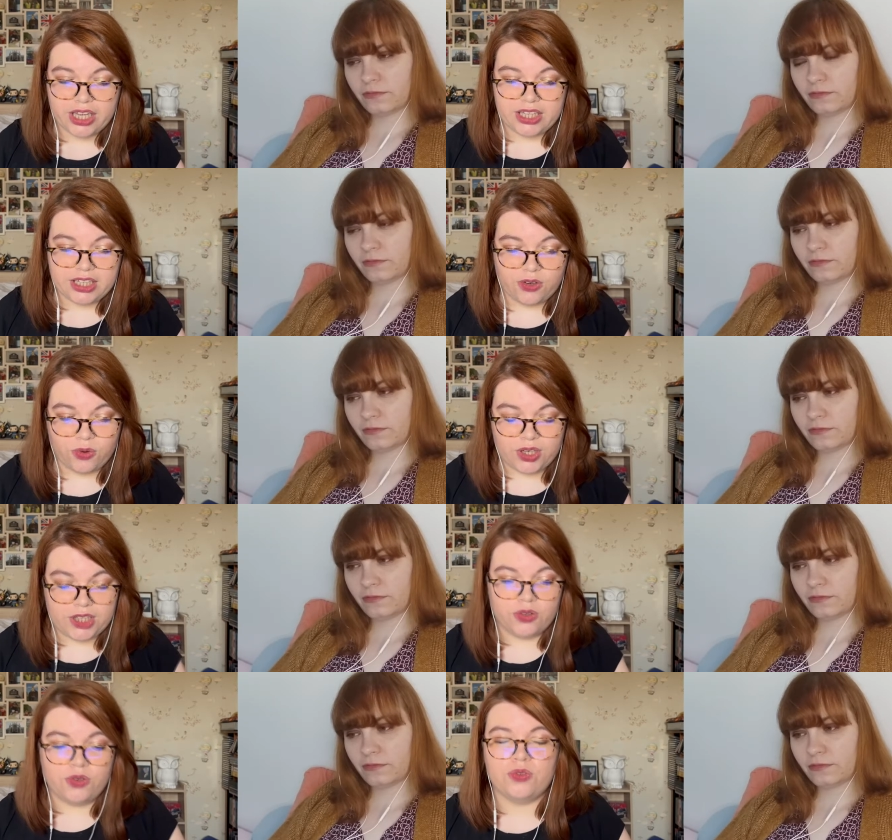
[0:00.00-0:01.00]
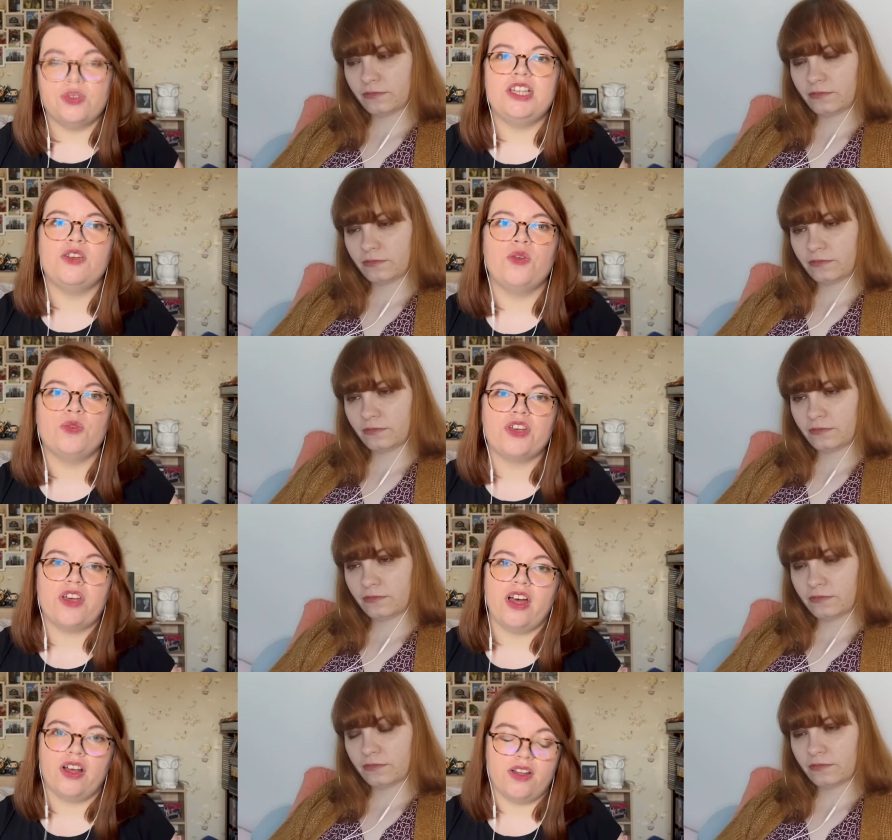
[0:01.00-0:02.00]
Speaker 1: he, no, he, no, longer
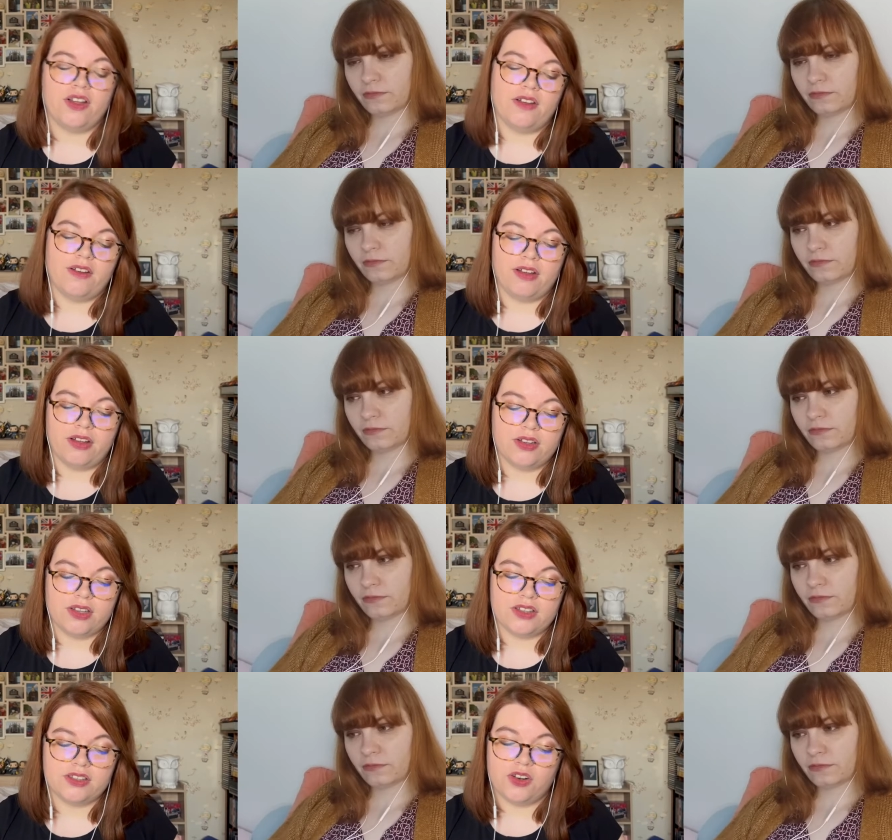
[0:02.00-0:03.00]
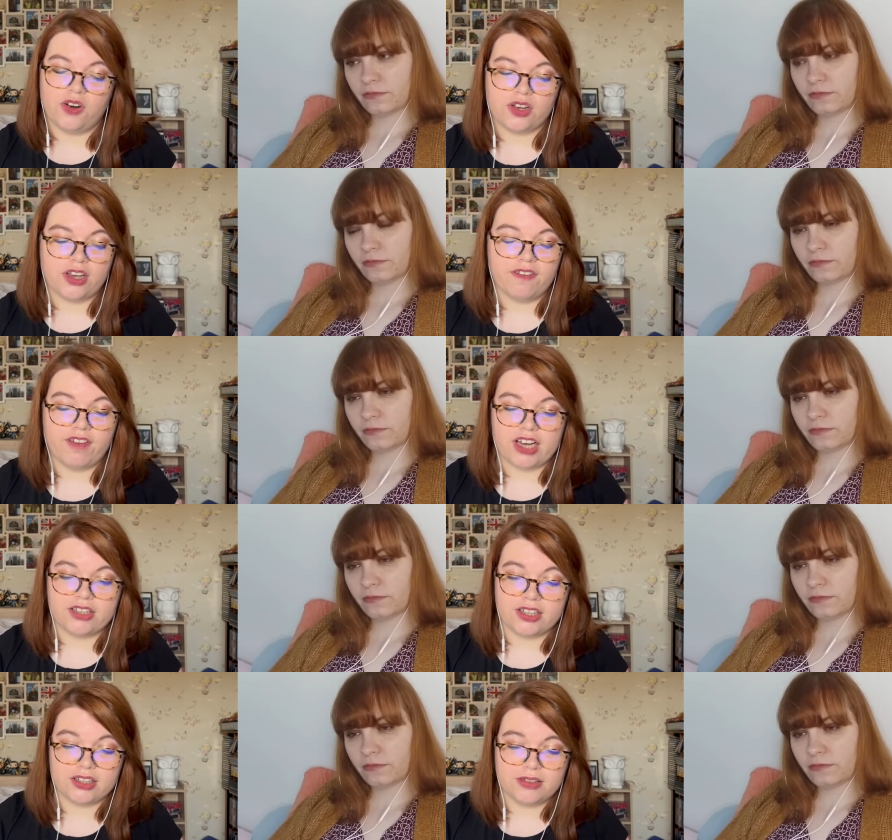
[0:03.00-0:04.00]
uh, is no longer
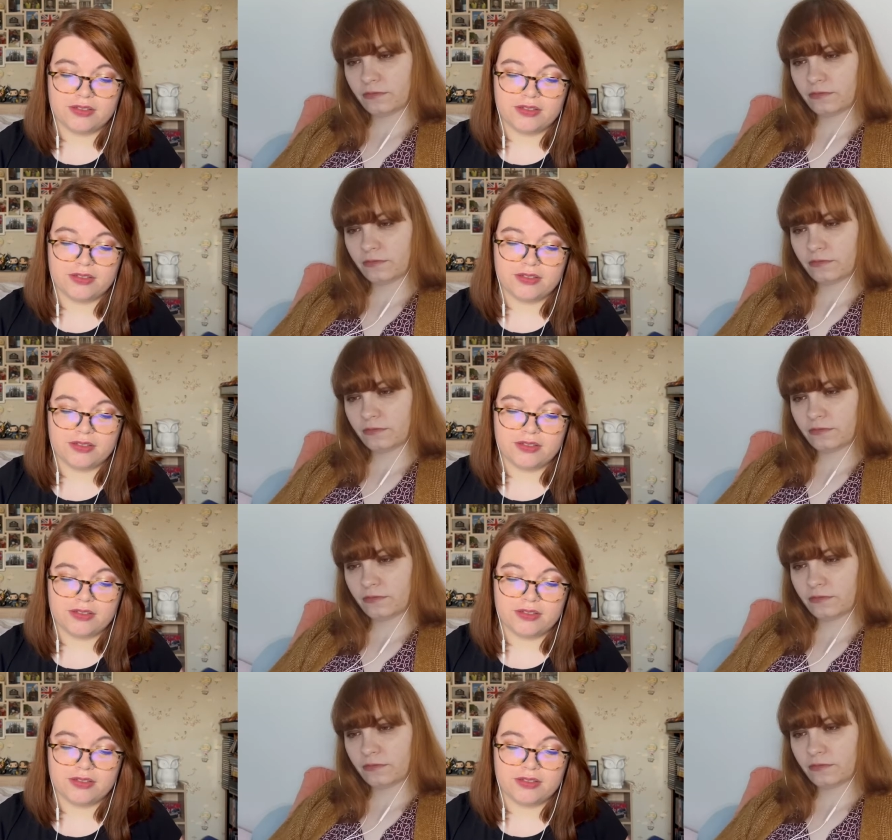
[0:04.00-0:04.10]
fighting.